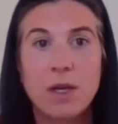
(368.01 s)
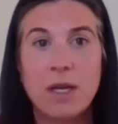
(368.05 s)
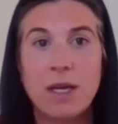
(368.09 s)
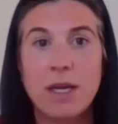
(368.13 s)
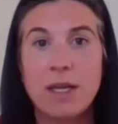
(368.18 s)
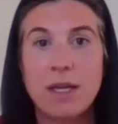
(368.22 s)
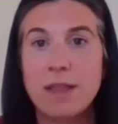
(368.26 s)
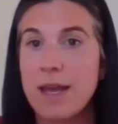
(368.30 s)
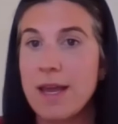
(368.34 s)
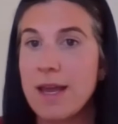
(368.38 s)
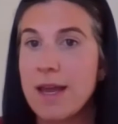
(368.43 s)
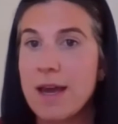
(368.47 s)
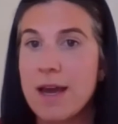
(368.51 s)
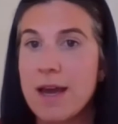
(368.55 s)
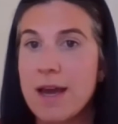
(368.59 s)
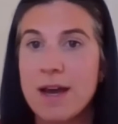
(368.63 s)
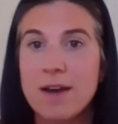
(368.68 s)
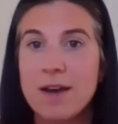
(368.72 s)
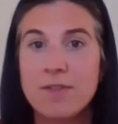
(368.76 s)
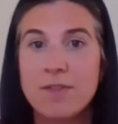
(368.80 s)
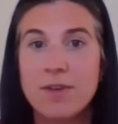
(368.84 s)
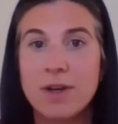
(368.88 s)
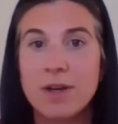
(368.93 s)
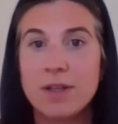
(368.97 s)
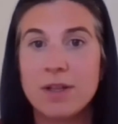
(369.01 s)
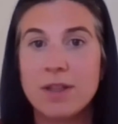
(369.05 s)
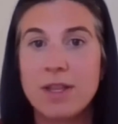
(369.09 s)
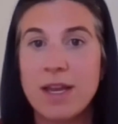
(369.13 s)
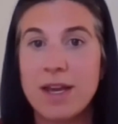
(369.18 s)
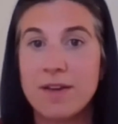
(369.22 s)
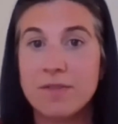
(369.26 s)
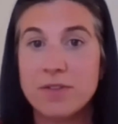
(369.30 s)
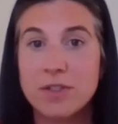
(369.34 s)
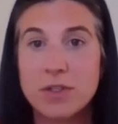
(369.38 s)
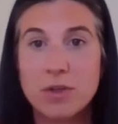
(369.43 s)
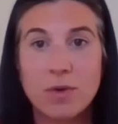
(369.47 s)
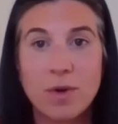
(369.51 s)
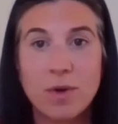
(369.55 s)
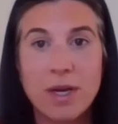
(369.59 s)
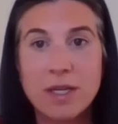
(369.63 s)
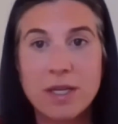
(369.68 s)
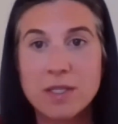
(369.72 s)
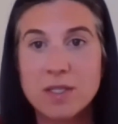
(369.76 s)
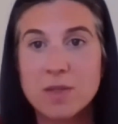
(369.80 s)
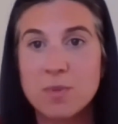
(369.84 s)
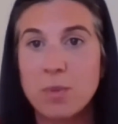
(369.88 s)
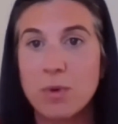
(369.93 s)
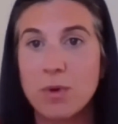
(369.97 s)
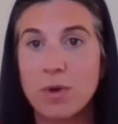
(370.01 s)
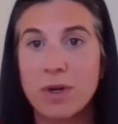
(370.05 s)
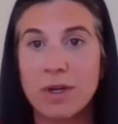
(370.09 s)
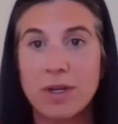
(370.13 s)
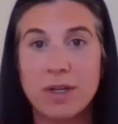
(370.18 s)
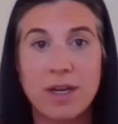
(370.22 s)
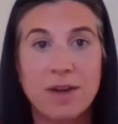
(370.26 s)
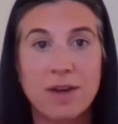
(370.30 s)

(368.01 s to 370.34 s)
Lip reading: and they have transport